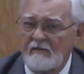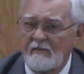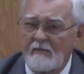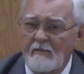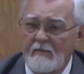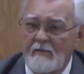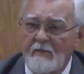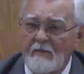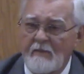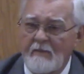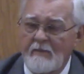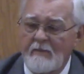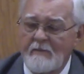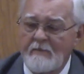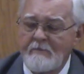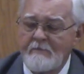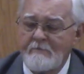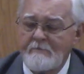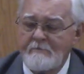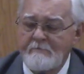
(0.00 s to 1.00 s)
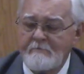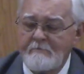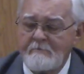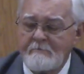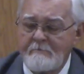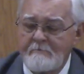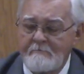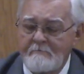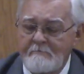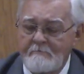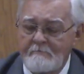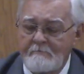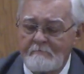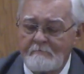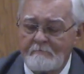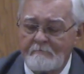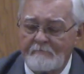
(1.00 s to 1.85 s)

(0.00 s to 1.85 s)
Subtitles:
Nothing is said.